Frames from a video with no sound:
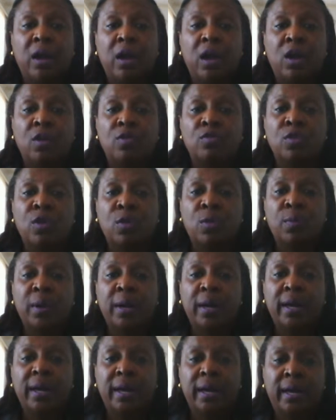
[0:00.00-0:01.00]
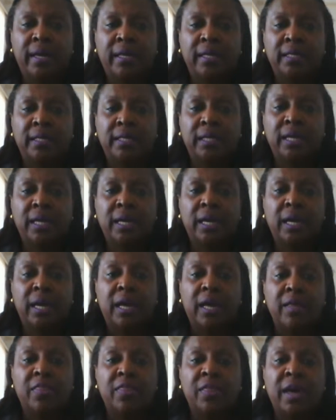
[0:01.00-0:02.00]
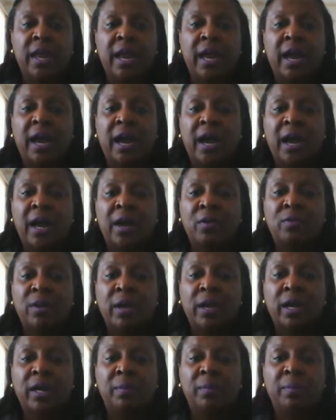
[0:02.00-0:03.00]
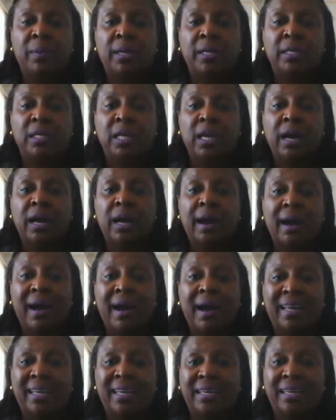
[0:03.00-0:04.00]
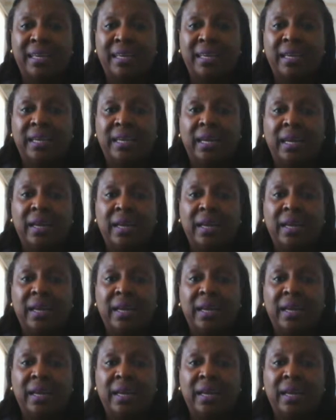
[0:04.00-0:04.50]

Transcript: Aromahead that I recommend highly.